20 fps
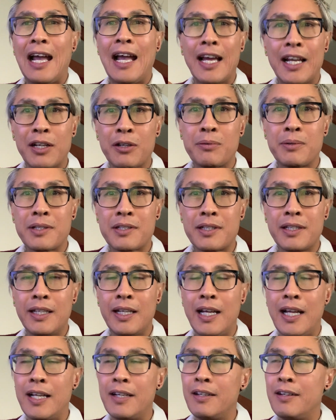adequacy.
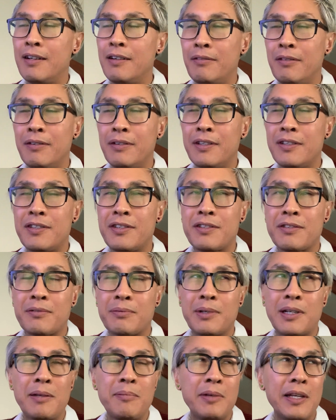And this is
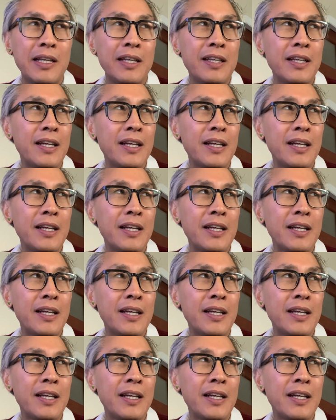what I mean.